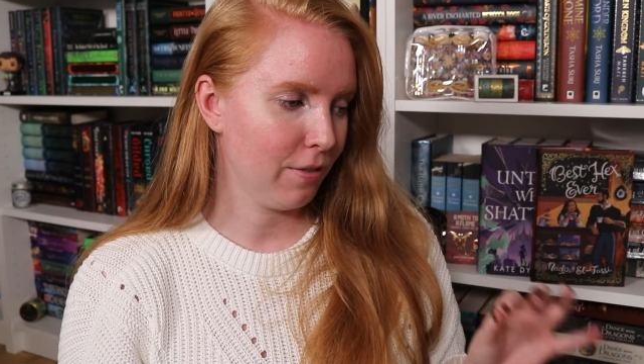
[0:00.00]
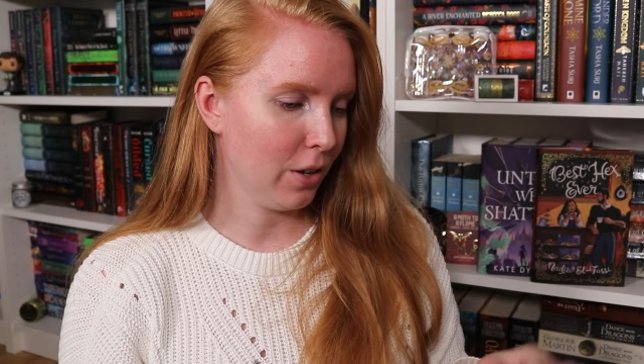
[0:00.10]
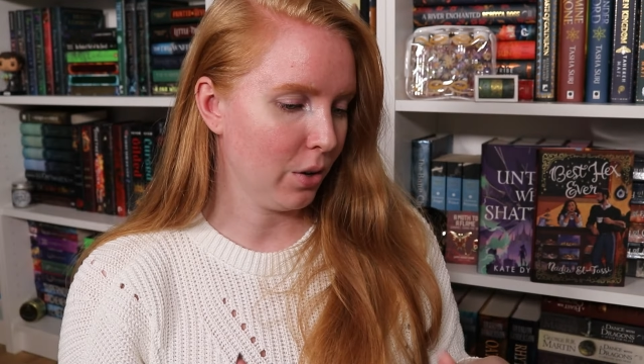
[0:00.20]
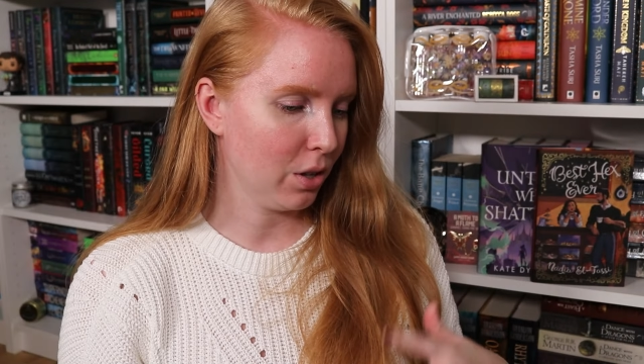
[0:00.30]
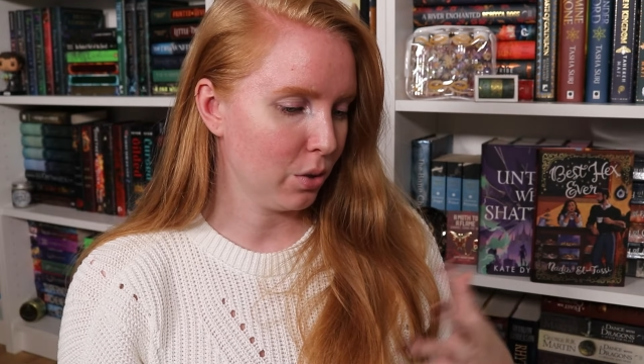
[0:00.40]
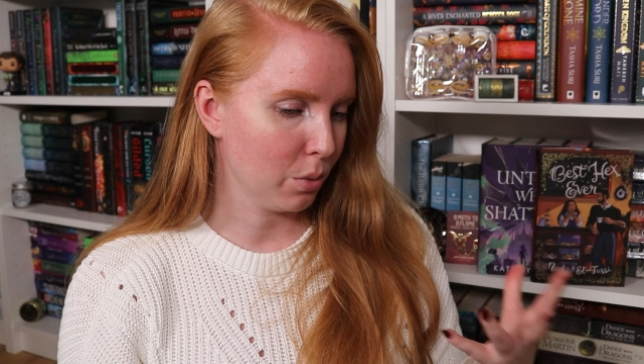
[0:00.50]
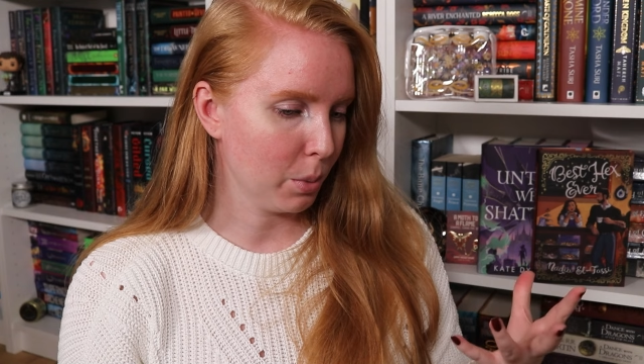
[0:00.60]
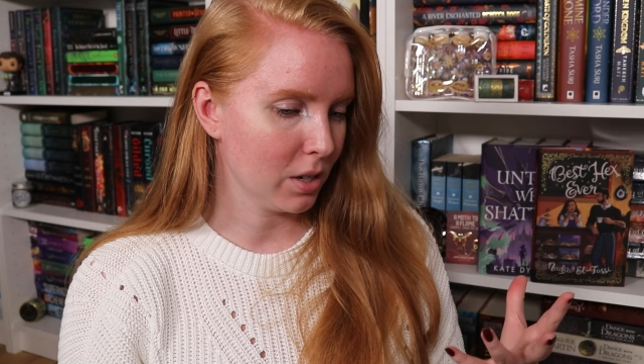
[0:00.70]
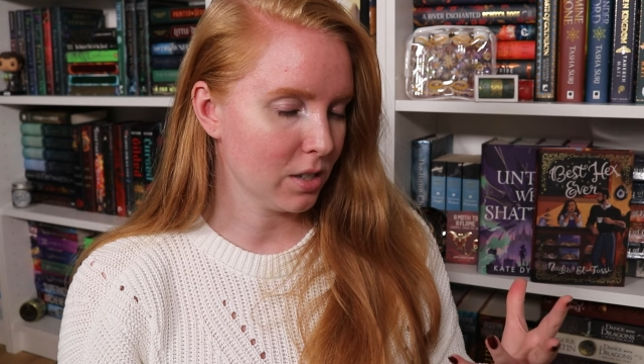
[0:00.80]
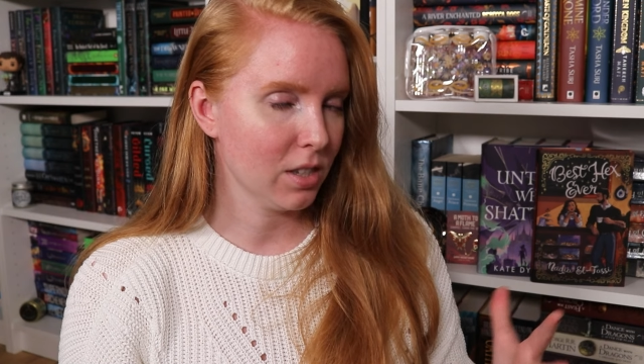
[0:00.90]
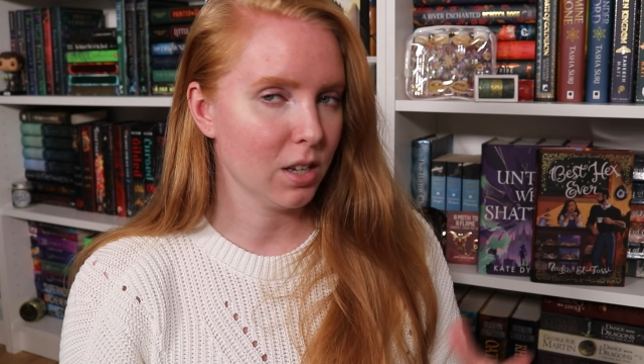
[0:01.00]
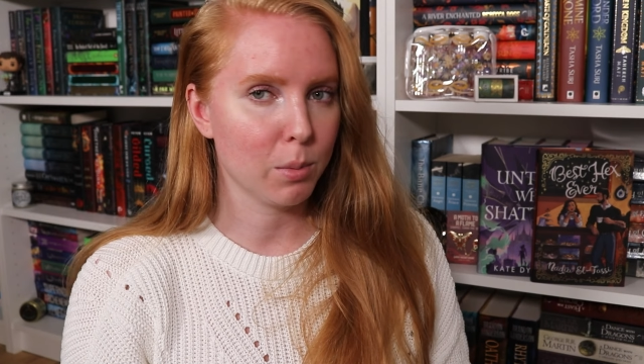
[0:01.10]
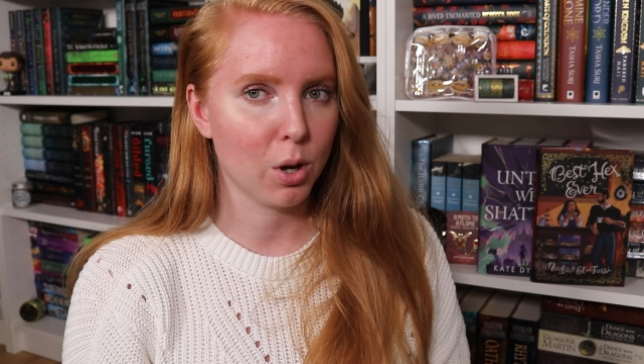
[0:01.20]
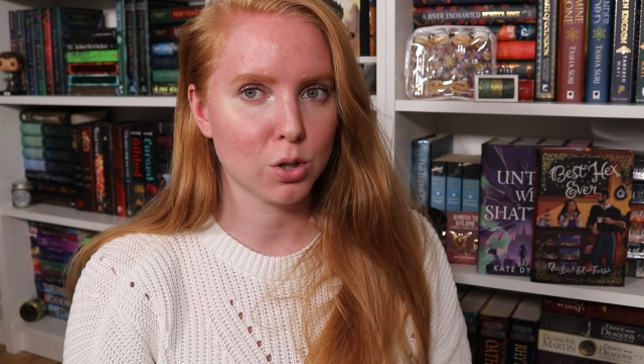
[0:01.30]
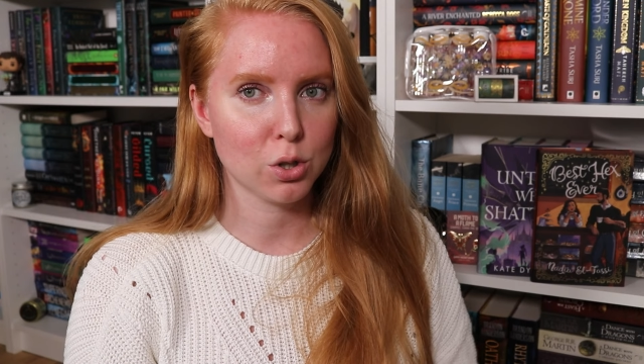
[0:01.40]
Fairyloot Romantasy. I'm
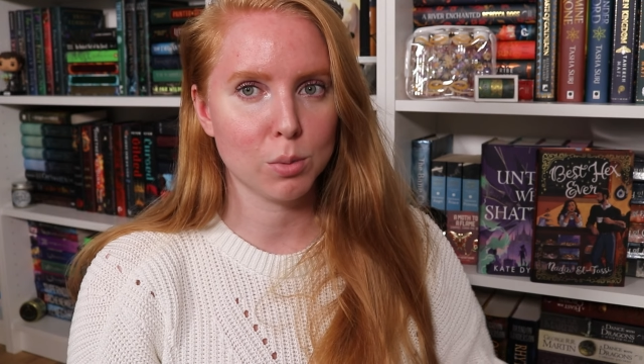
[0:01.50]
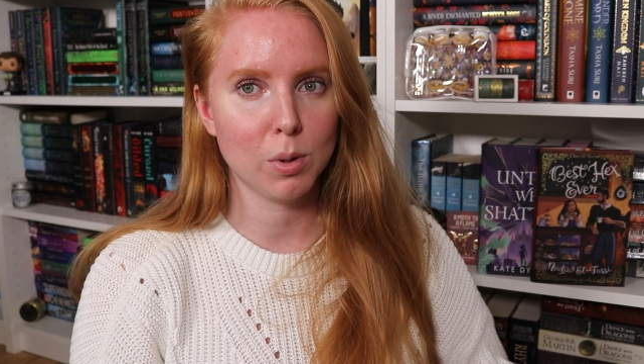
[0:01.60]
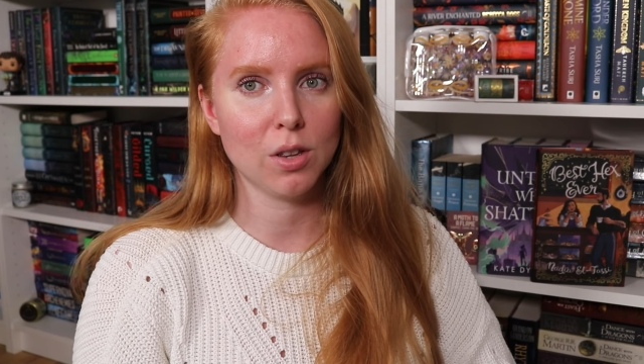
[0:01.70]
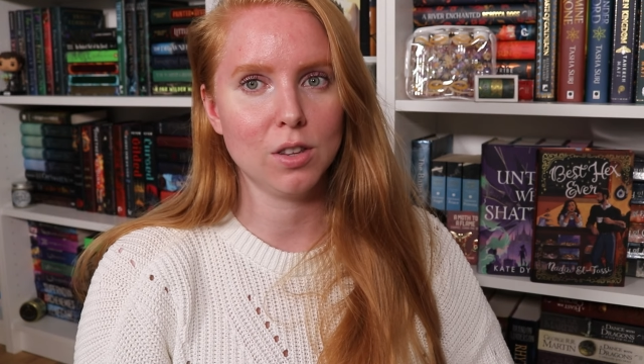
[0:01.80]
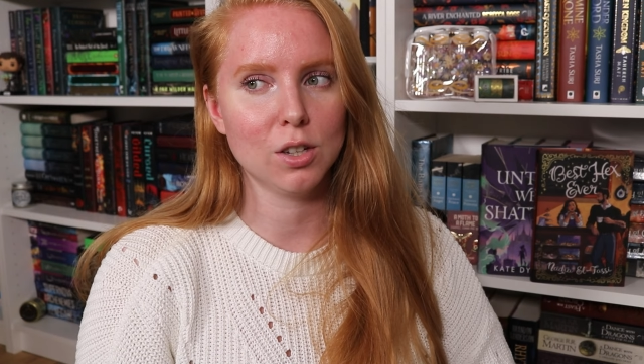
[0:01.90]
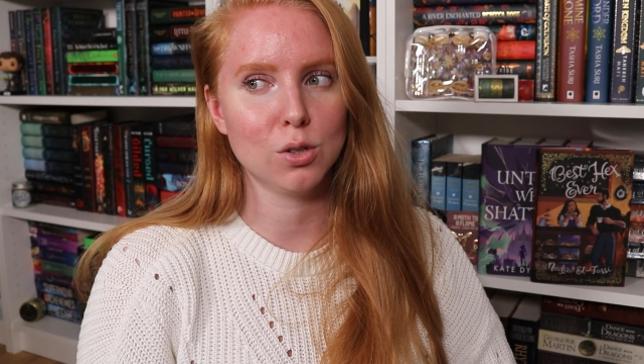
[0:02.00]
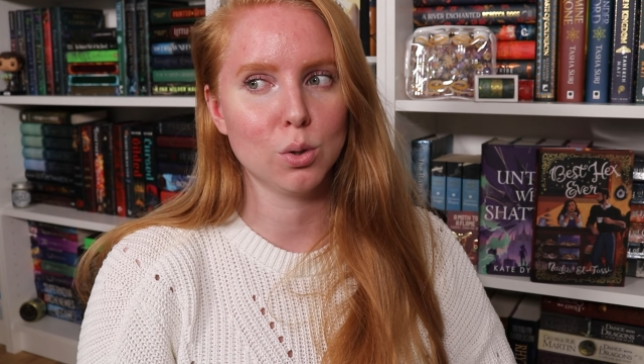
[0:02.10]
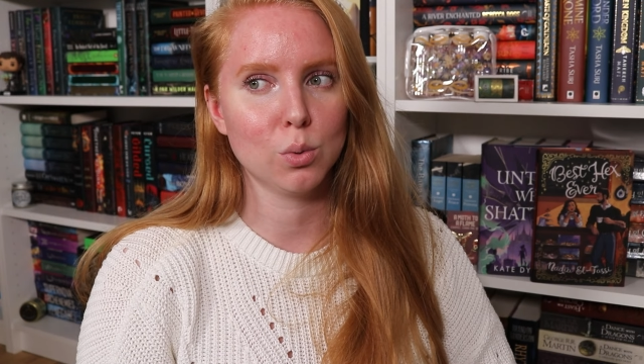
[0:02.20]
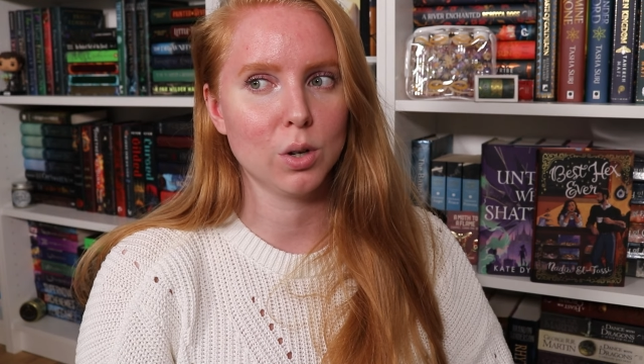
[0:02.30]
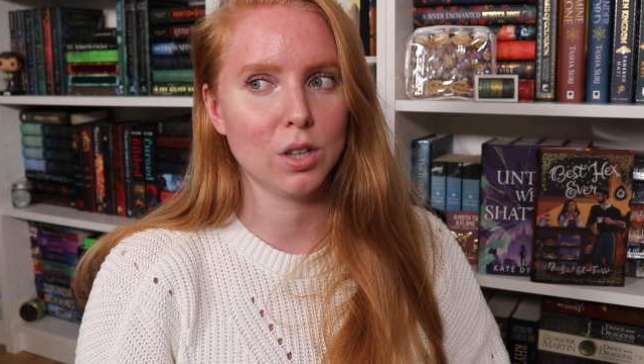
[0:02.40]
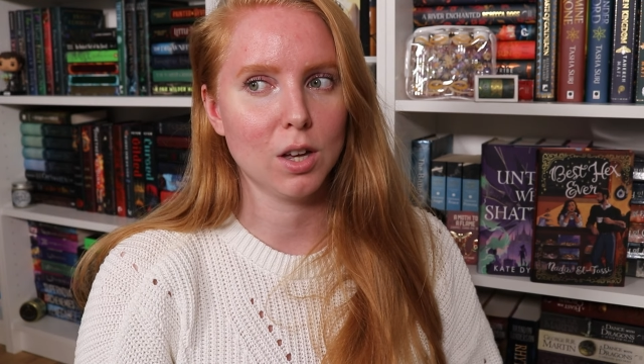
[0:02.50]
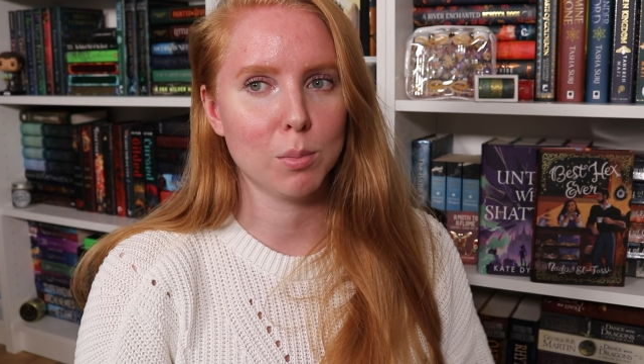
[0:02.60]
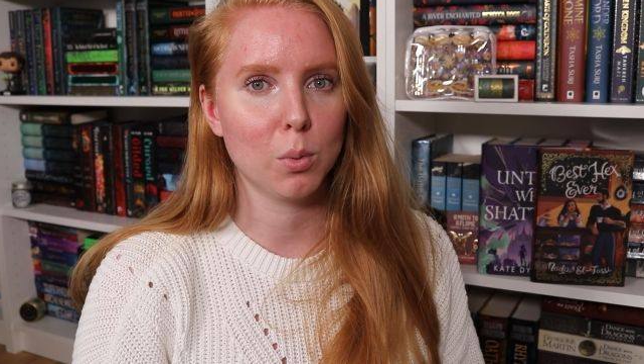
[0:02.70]
not sure about the adult one yet,